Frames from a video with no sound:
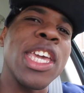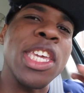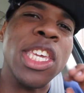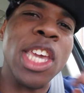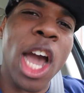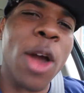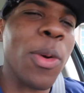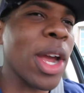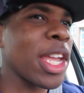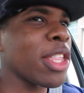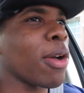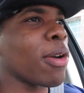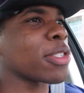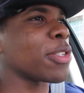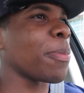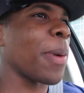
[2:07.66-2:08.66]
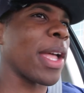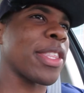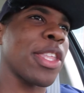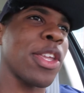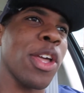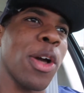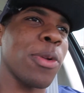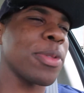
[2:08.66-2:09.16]
Y'all already know what's about
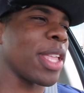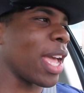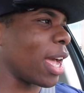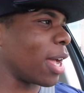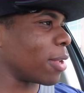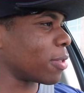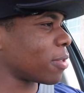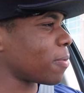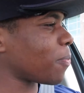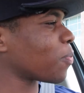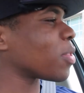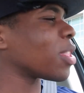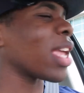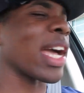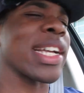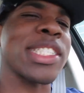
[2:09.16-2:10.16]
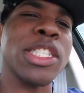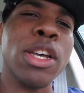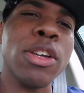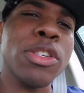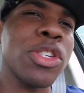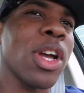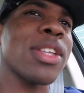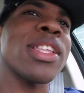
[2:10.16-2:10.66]
to go down. I
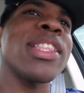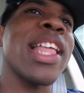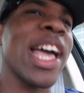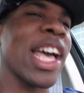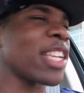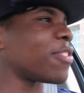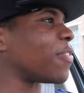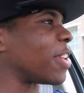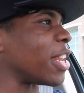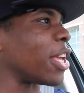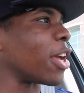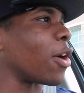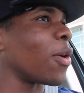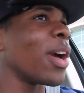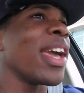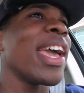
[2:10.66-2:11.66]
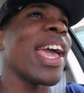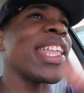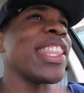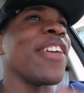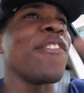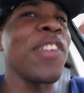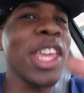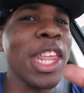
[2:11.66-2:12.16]
told y'all in the last video
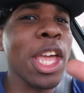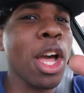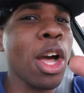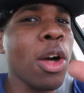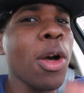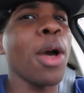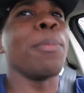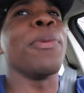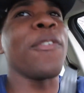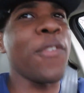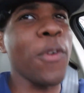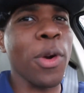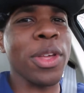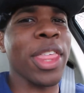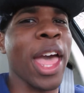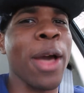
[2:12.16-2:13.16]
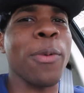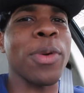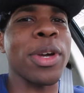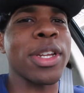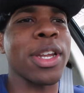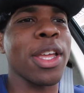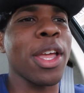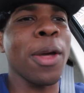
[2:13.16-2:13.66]
and the video before that
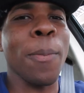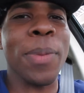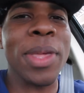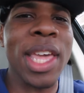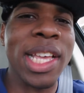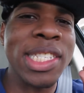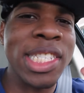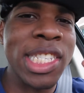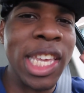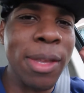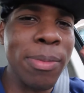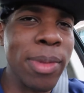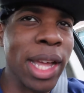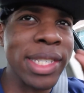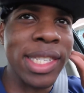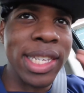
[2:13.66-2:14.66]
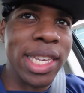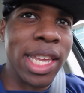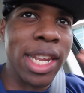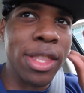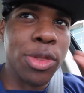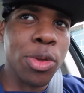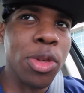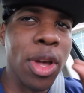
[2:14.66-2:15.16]
one. But y'all seem not to
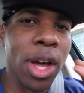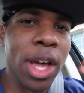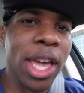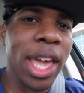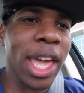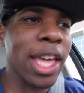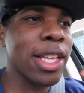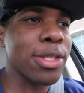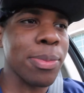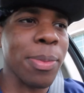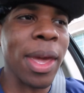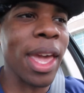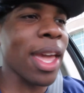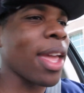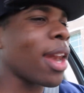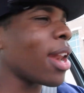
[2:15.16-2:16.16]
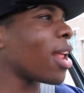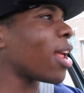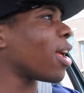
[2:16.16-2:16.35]
get it through y'all heads, man.